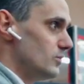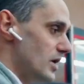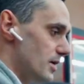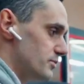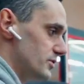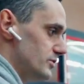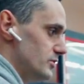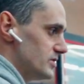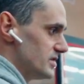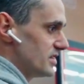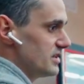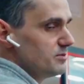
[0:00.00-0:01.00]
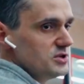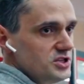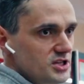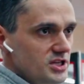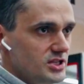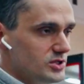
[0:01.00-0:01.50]
we are producing the
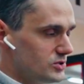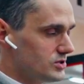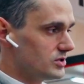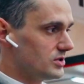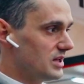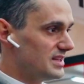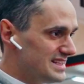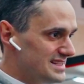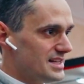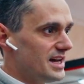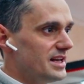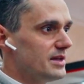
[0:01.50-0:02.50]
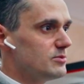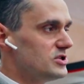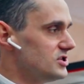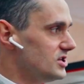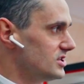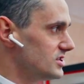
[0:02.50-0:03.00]
machines and designing
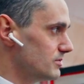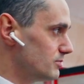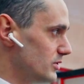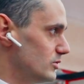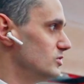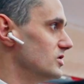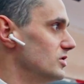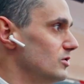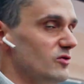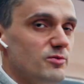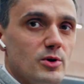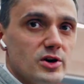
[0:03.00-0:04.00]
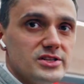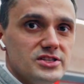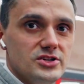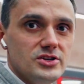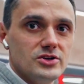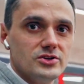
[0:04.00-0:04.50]
machines and producing kit of parts
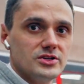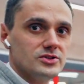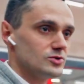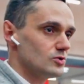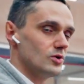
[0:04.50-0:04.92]
here and so